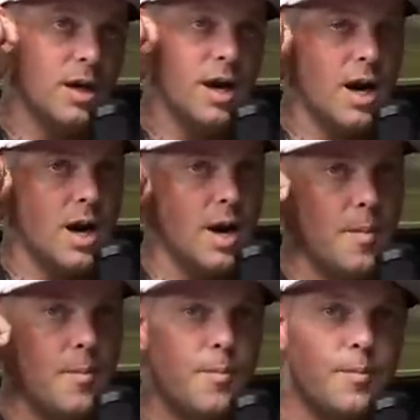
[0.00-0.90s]

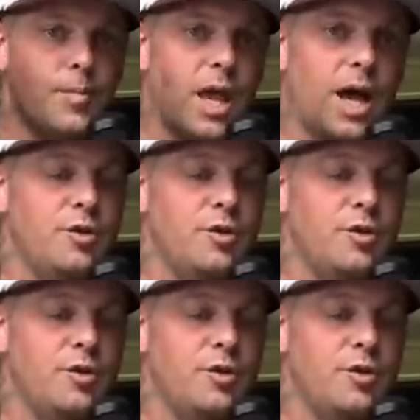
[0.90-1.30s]
Um, how do you